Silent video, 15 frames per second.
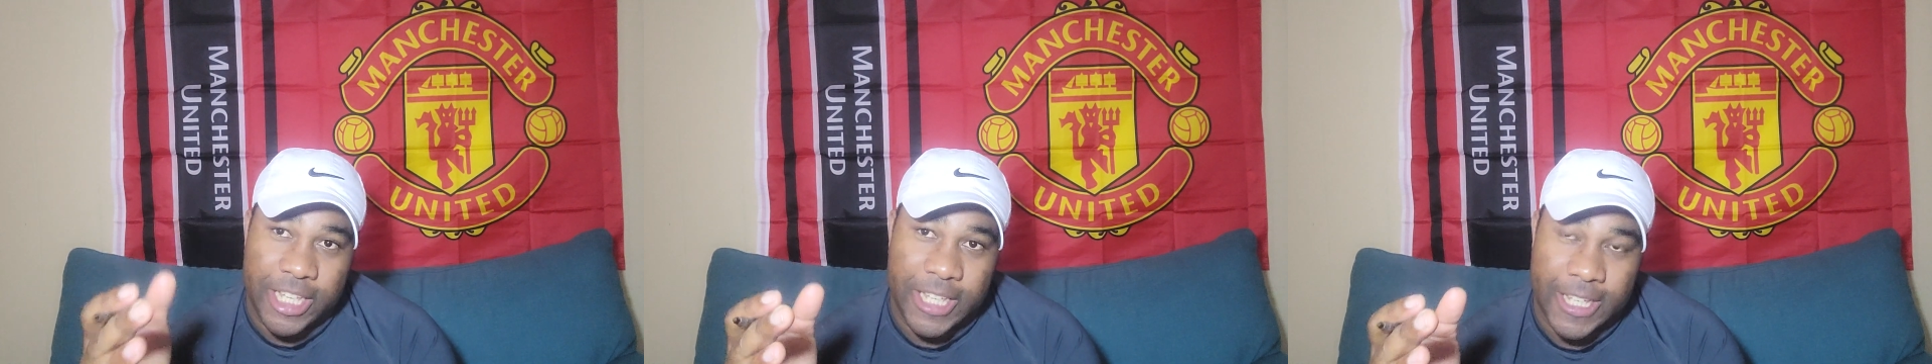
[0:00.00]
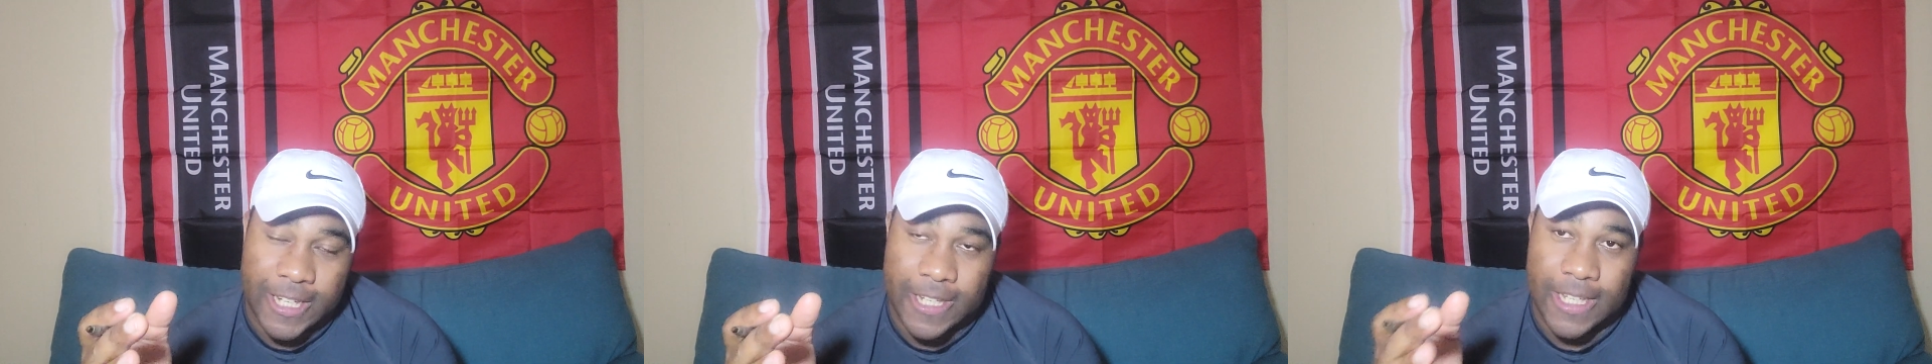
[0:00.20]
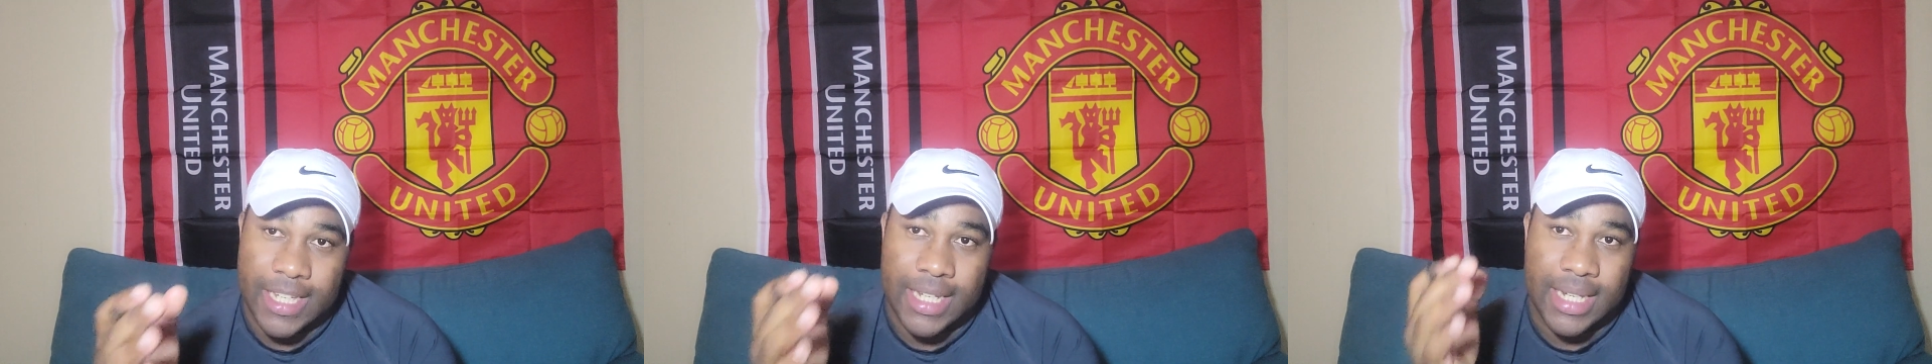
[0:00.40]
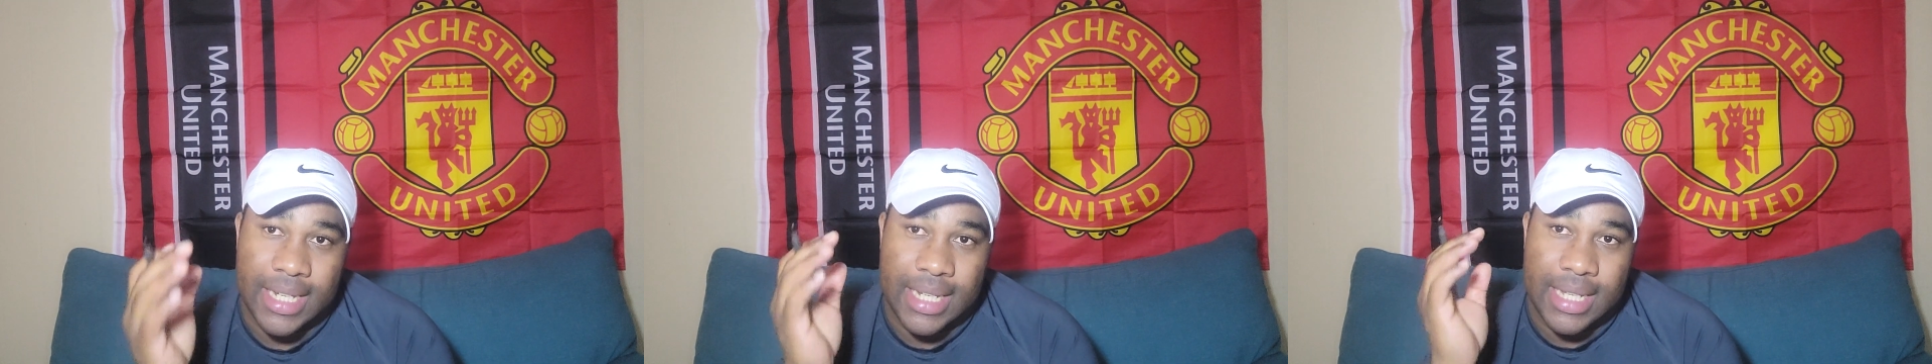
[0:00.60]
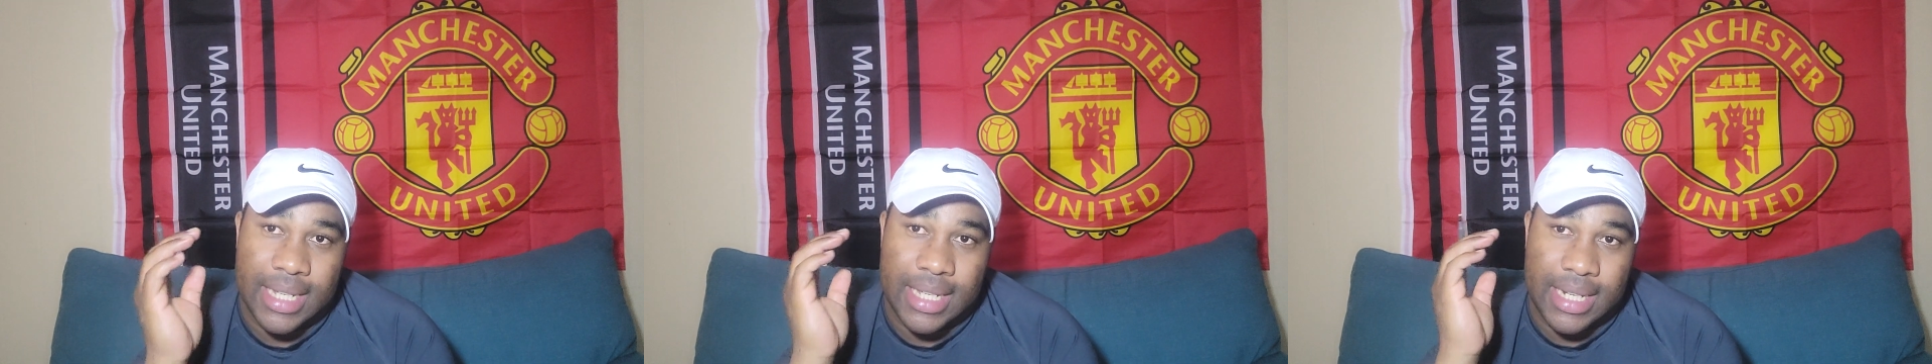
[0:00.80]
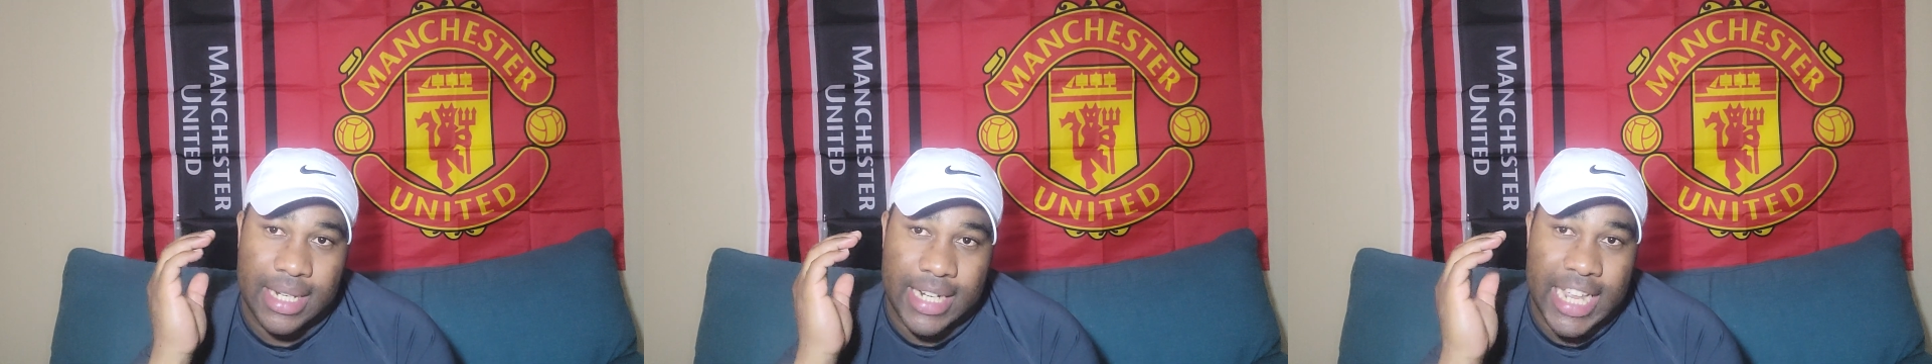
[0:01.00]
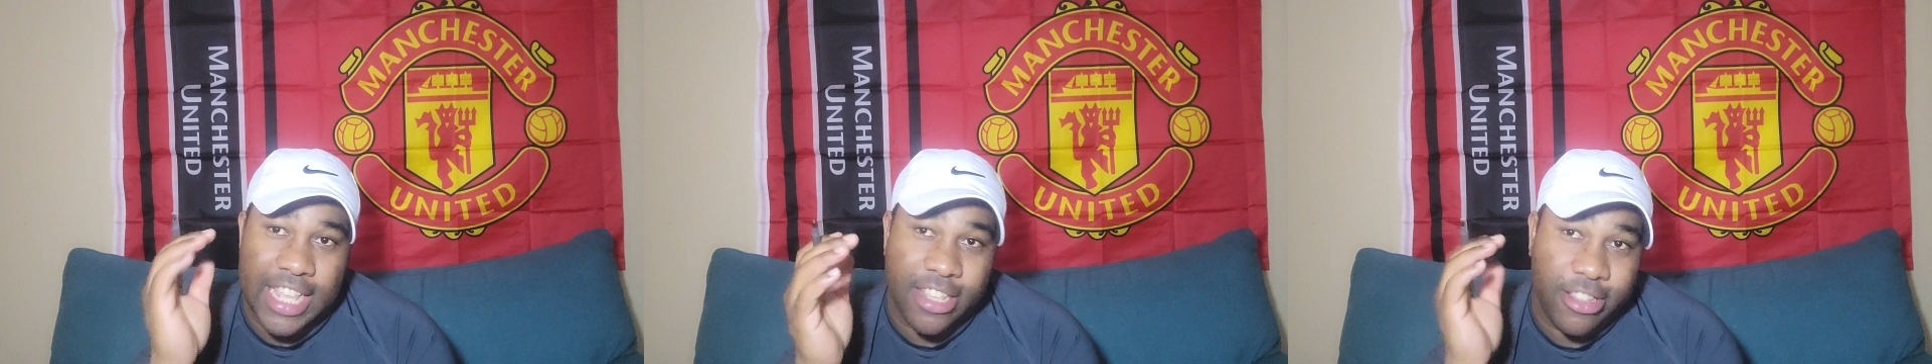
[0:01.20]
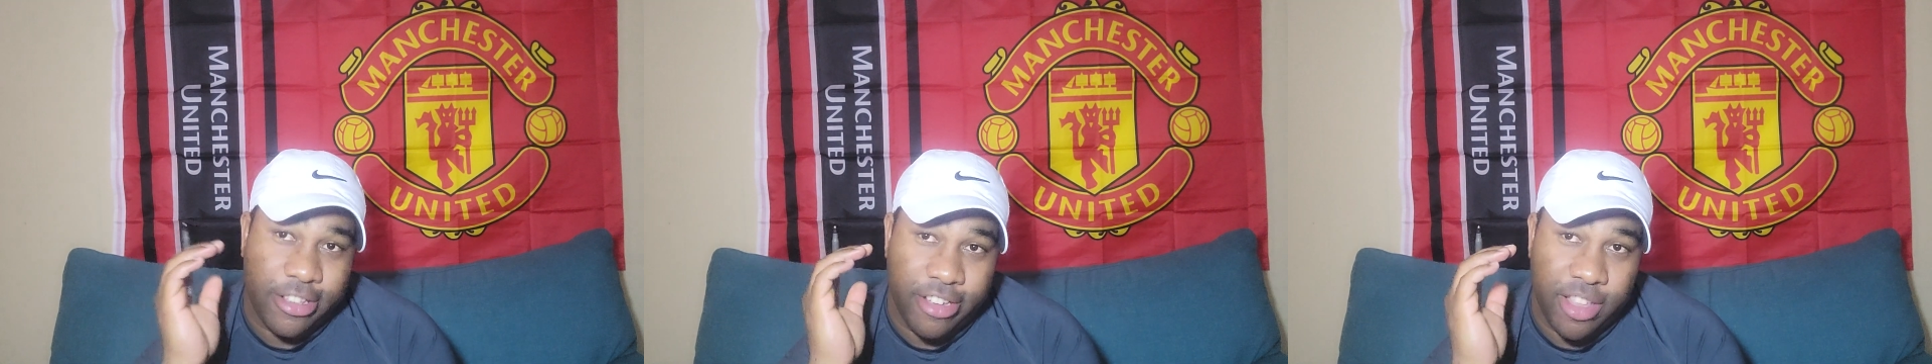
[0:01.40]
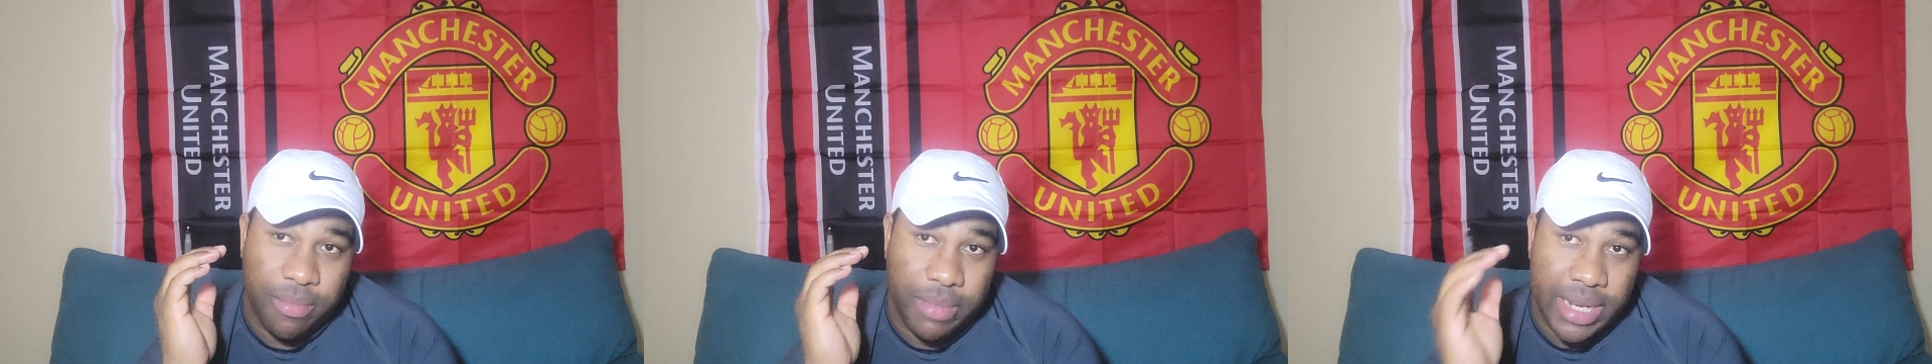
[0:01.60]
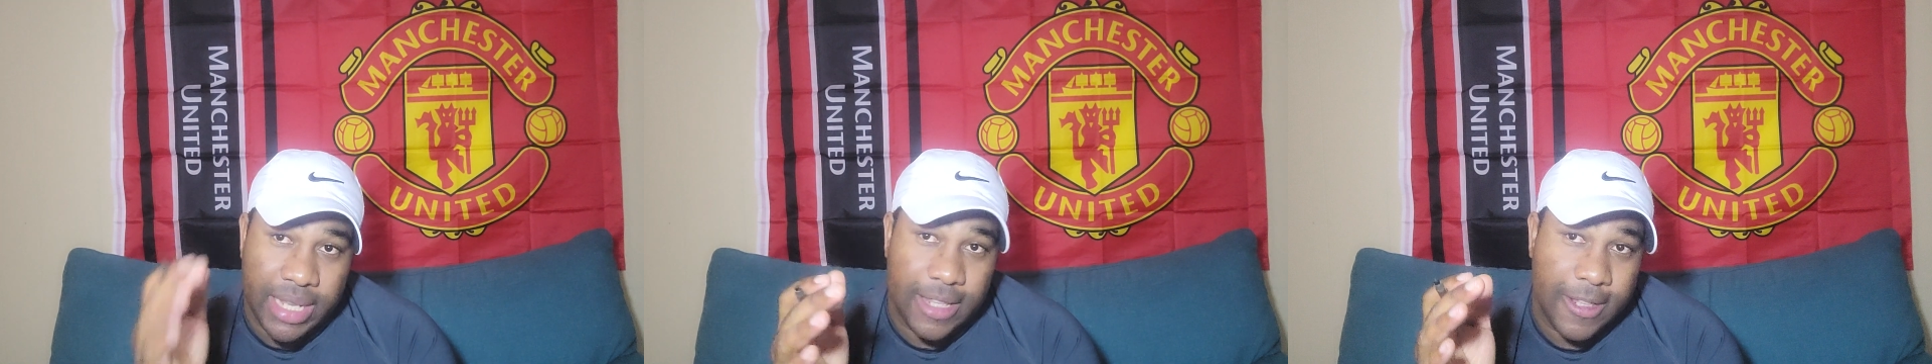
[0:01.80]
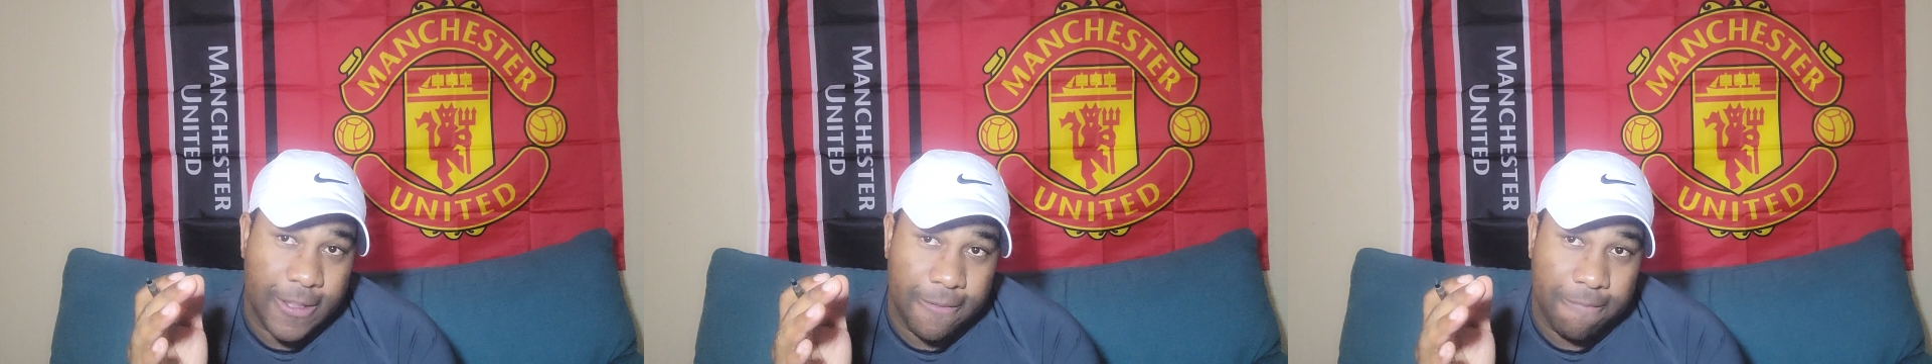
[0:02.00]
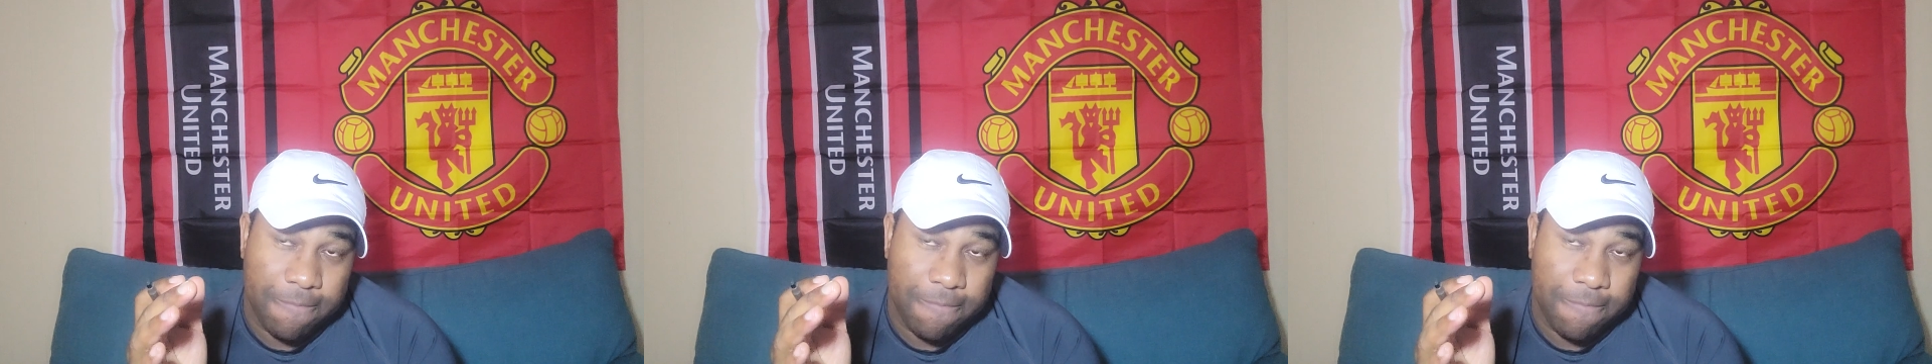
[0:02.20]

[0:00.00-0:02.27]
kick in 93rd minute.